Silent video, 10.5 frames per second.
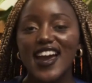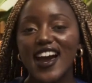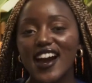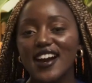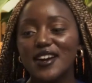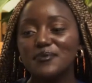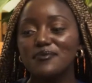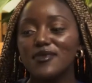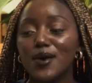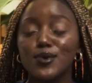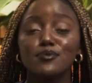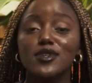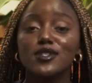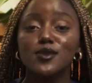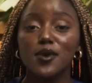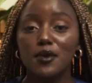I will be
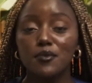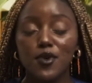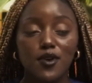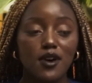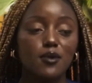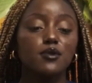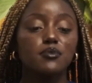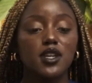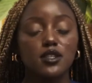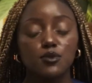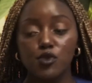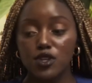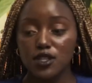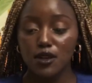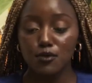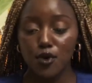doing more. I will be
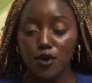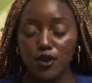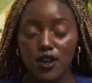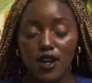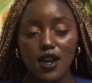expressing more.